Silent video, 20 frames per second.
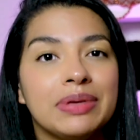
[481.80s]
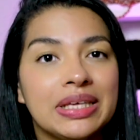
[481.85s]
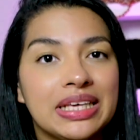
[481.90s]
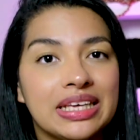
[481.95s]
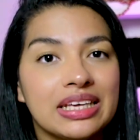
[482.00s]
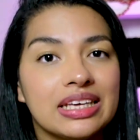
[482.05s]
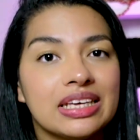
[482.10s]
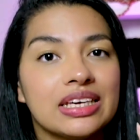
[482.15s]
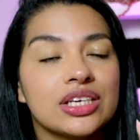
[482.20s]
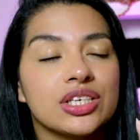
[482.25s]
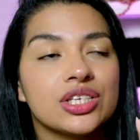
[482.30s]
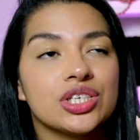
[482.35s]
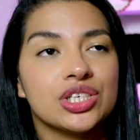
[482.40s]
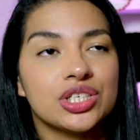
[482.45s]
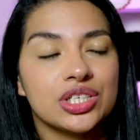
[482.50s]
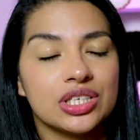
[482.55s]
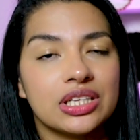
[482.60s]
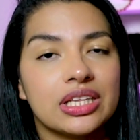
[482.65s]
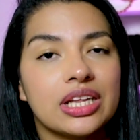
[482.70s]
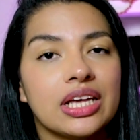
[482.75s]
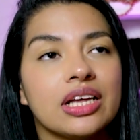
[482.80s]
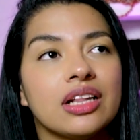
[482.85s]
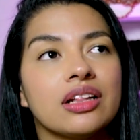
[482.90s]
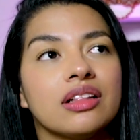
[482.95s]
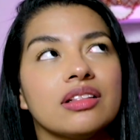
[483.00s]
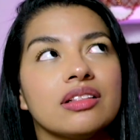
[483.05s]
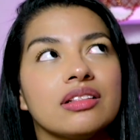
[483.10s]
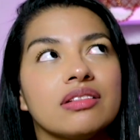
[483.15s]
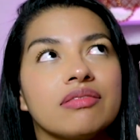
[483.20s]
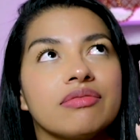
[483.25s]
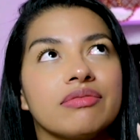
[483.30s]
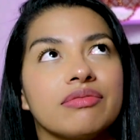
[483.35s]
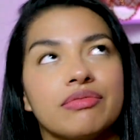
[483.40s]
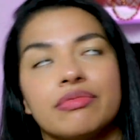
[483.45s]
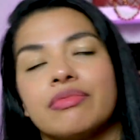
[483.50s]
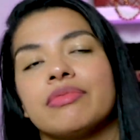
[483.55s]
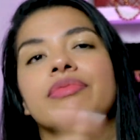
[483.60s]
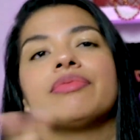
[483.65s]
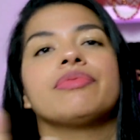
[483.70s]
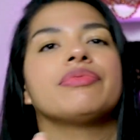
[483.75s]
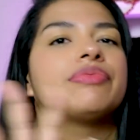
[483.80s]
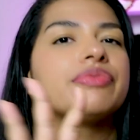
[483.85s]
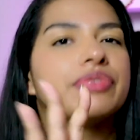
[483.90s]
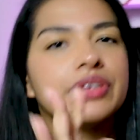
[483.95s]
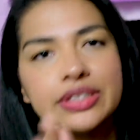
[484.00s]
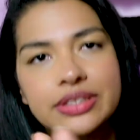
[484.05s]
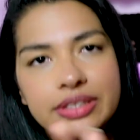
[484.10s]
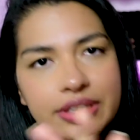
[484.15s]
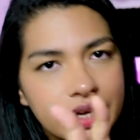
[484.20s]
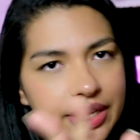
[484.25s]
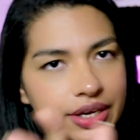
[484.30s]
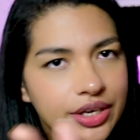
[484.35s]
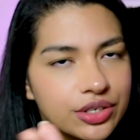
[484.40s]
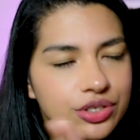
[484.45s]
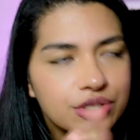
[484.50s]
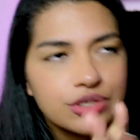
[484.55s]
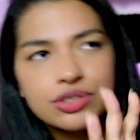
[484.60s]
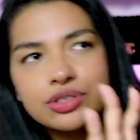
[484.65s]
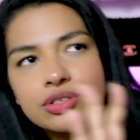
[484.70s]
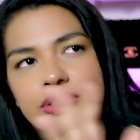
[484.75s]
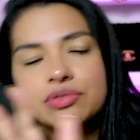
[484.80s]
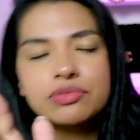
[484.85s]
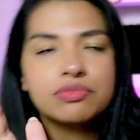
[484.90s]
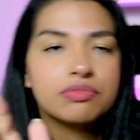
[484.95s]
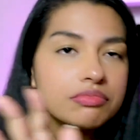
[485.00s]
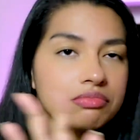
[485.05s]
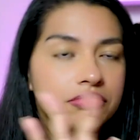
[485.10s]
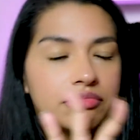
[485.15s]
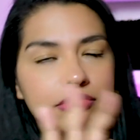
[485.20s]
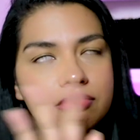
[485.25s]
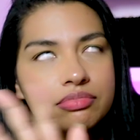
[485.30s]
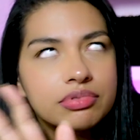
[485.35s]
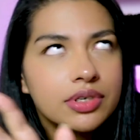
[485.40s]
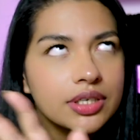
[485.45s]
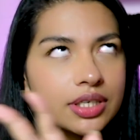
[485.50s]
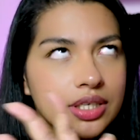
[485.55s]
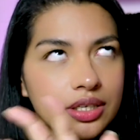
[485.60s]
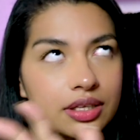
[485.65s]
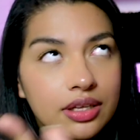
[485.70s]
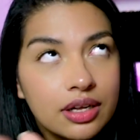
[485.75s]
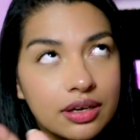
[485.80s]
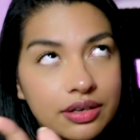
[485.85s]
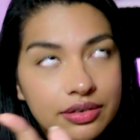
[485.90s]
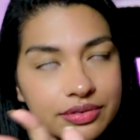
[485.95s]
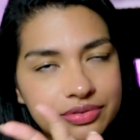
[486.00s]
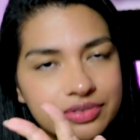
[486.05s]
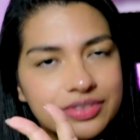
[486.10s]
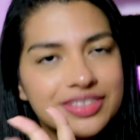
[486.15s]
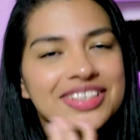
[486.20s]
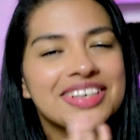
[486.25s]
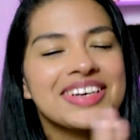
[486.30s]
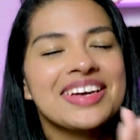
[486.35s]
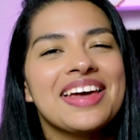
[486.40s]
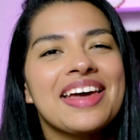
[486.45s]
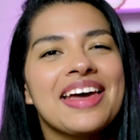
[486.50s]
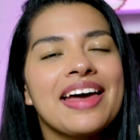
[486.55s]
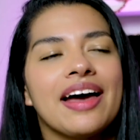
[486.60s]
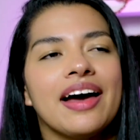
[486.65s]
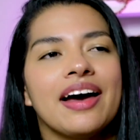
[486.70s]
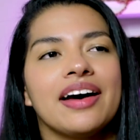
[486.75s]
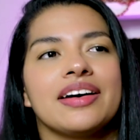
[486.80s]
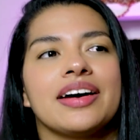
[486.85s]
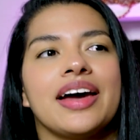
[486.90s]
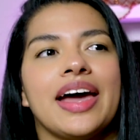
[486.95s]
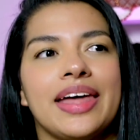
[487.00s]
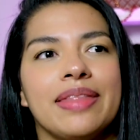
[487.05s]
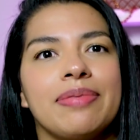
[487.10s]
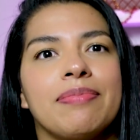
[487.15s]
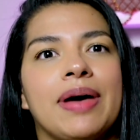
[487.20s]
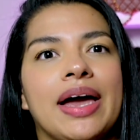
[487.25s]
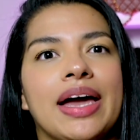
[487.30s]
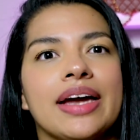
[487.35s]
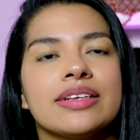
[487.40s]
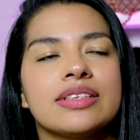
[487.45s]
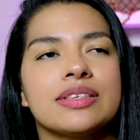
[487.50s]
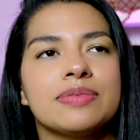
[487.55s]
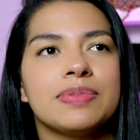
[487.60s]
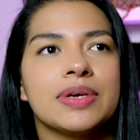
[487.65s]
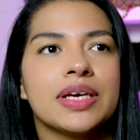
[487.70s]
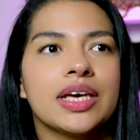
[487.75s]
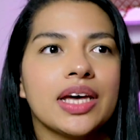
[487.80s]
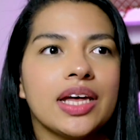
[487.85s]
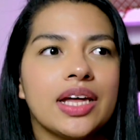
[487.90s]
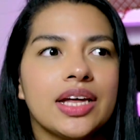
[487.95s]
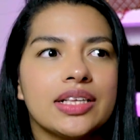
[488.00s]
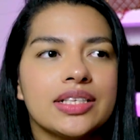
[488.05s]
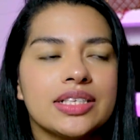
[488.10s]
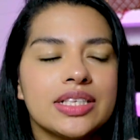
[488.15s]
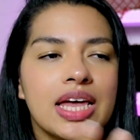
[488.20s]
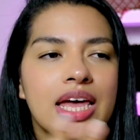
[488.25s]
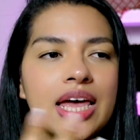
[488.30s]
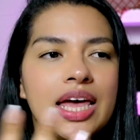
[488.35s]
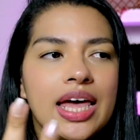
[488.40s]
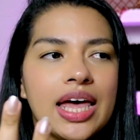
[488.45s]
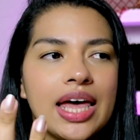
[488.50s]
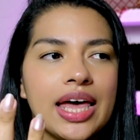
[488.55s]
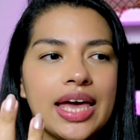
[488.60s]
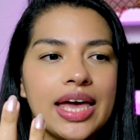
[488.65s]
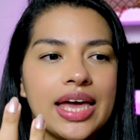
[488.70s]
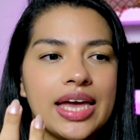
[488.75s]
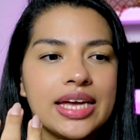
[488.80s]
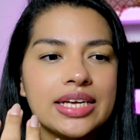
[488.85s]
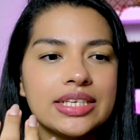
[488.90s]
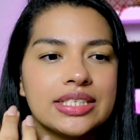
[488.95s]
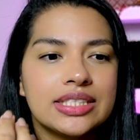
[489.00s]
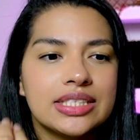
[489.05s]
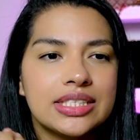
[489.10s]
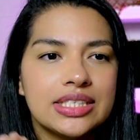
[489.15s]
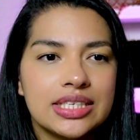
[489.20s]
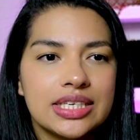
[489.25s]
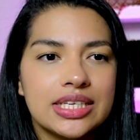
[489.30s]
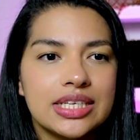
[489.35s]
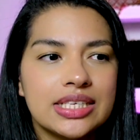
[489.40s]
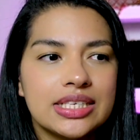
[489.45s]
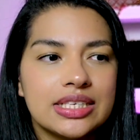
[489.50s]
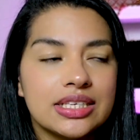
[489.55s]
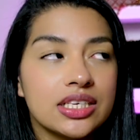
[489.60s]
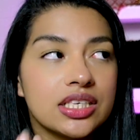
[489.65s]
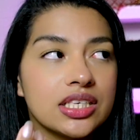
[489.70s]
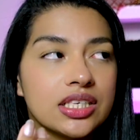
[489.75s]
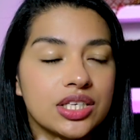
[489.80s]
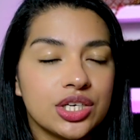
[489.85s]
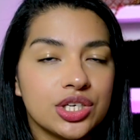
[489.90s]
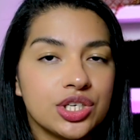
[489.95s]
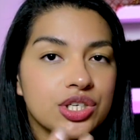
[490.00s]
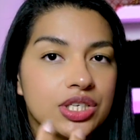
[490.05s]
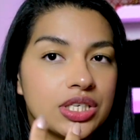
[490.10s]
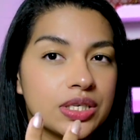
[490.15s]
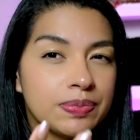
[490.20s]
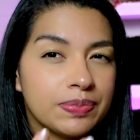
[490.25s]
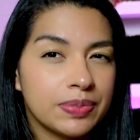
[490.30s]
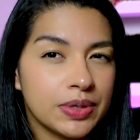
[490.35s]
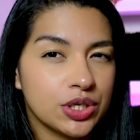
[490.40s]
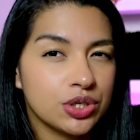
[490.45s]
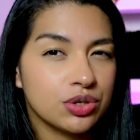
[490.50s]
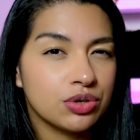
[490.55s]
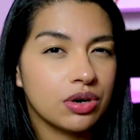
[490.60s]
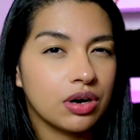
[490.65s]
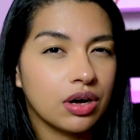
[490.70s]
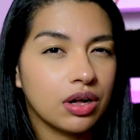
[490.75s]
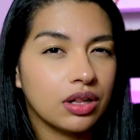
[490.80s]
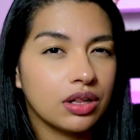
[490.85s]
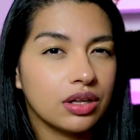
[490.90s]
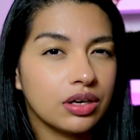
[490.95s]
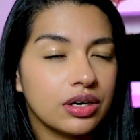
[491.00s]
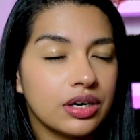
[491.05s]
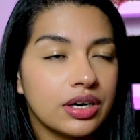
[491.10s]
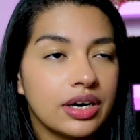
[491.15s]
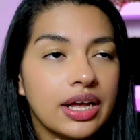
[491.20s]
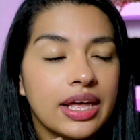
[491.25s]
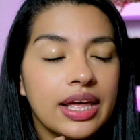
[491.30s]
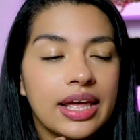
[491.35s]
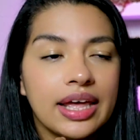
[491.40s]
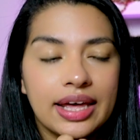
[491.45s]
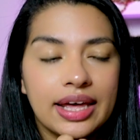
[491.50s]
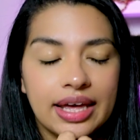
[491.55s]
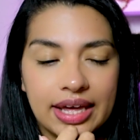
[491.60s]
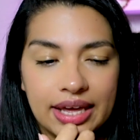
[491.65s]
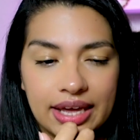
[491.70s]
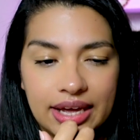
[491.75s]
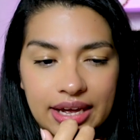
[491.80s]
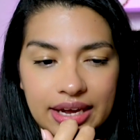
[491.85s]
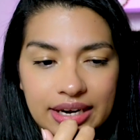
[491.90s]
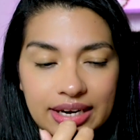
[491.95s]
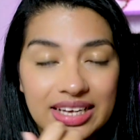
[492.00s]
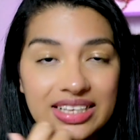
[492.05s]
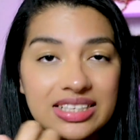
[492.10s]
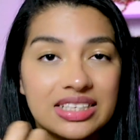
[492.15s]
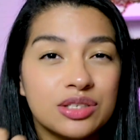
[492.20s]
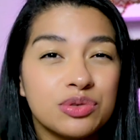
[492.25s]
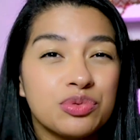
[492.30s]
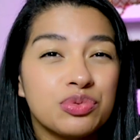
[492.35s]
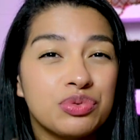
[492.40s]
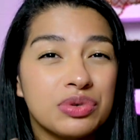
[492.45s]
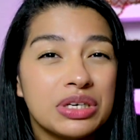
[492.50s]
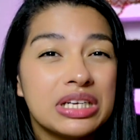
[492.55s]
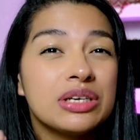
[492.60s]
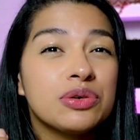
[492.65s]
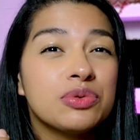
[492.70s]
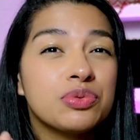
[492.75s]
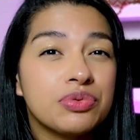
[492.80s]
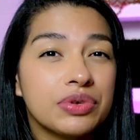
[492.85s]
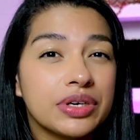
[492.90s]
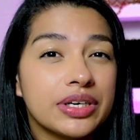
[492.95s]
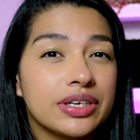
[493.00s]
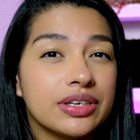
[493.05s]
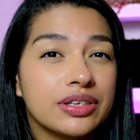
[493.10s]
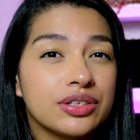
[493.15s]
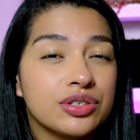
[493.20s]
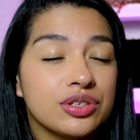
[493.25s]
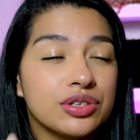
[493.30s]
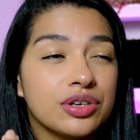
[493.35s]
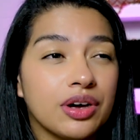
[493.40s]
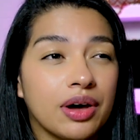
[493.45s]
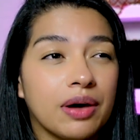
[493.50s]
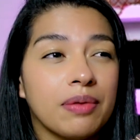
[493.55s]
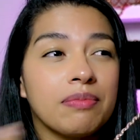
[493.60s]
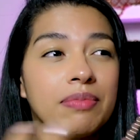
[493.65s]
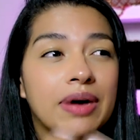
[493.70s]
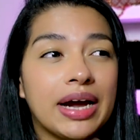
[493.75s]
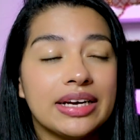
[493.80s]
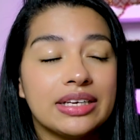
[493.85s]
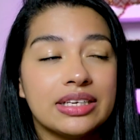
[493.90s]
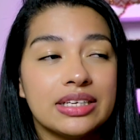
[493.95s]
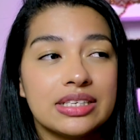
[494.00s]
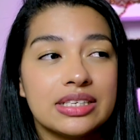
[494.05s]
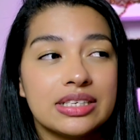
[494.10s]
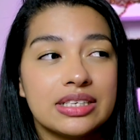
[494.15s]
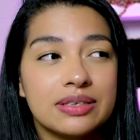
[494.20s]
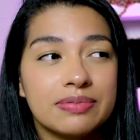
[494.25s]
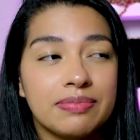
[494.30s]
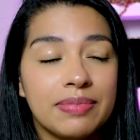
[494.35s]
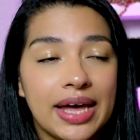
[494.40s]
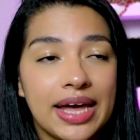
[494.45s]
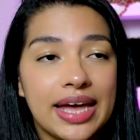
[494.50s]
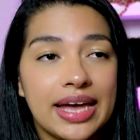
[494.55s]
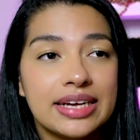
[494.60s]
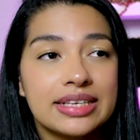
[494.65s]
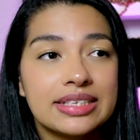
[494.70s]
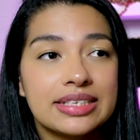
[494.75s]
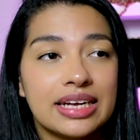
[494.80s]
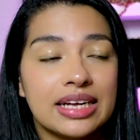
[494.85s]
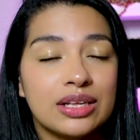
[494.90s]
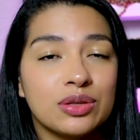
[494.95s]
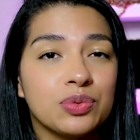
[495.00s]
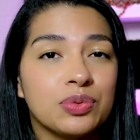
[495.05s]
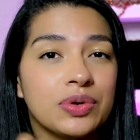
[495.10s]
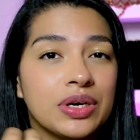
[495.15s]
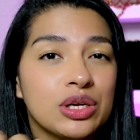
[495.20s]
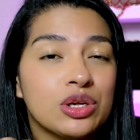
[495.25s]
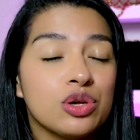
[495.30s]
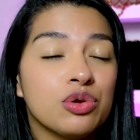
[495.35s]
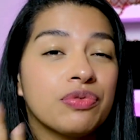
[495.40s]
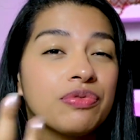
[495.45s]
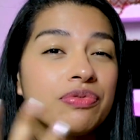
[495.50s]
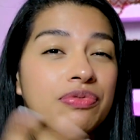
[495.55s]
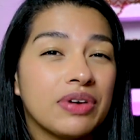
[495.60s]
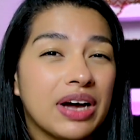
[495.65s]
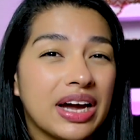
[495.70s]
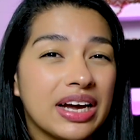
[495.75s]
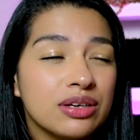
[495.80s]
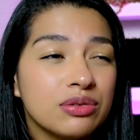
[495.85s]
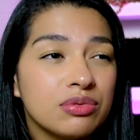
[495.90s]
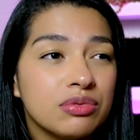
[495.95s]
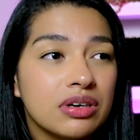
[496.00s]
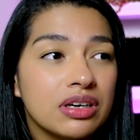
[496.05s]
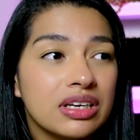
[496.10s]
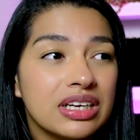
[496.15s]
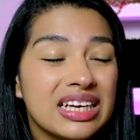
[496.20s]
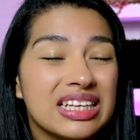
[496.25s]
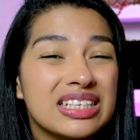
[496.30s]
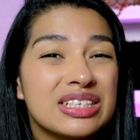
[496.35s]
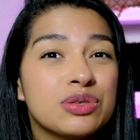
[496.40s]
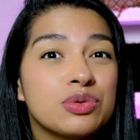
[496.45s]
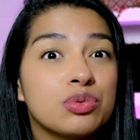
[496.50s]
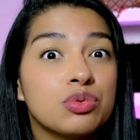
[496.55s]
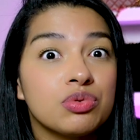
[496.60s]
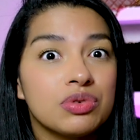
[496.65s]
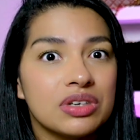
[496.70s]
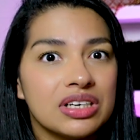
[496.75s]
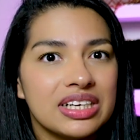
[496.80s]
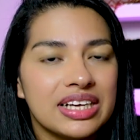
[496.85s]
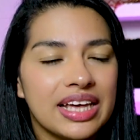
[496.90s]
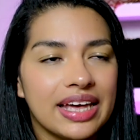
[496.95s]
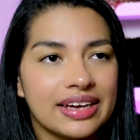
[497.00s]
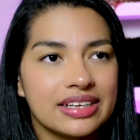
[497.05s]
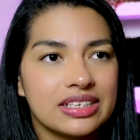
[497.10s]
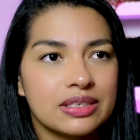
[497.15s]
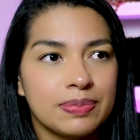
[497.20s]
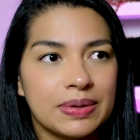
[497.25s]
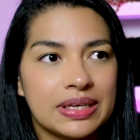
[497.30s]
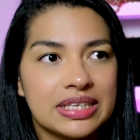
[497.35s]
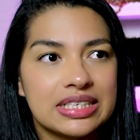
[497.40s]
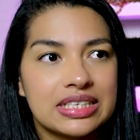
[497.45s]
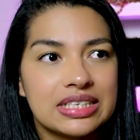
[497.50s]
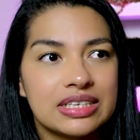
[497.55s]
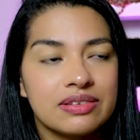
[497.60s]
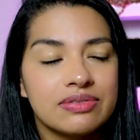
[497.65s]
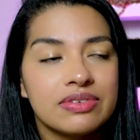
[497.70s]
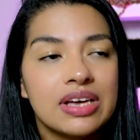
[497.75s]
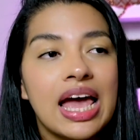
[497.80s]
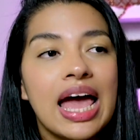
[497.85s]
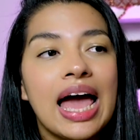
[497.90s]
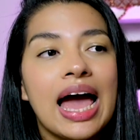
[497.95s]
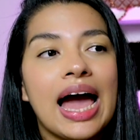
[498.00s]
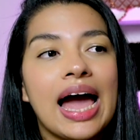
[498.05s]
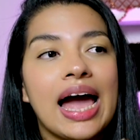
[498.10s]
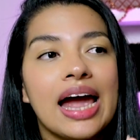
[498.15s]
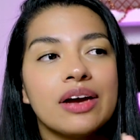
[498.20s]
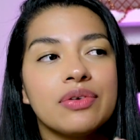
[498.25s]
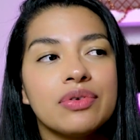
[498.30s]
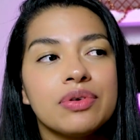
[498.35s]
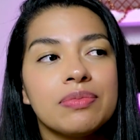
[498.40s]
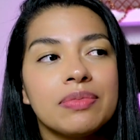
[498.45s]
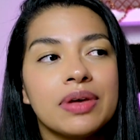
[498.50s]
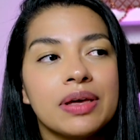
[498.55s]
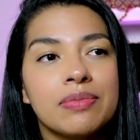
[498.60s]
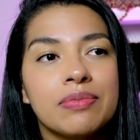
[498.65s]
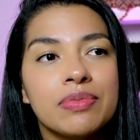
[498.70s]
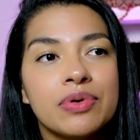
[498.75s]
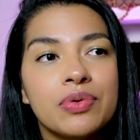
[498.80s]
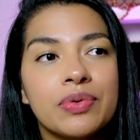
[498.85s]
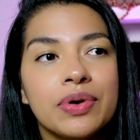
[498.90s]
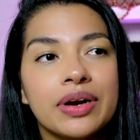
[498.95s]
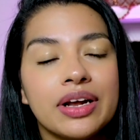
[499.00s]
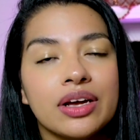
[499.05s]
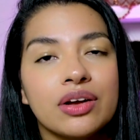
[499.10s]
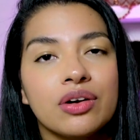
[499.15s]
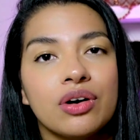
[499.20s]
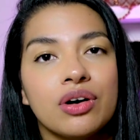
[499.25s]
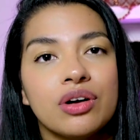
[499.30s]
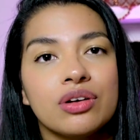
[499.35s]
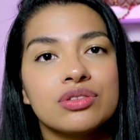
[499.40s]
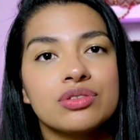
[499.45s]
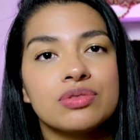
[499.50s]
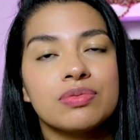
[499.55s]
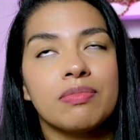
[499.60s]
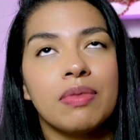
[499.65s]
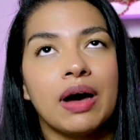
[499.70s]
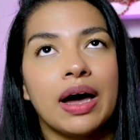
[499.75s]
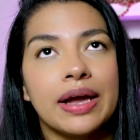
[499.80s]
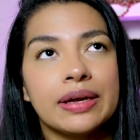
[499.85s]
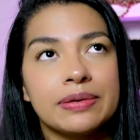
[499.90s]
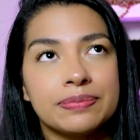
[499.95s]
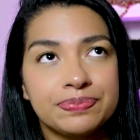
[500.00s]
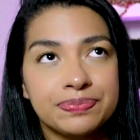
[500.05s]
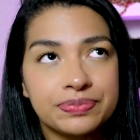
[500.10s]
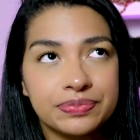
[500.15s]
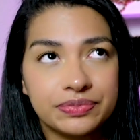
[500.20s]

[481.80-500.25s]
pink Chanel vintage, pre-loved handbags because it is such a special color and it's really rare to come by these bags, and when you find one, it's really expensive. I remember when I got my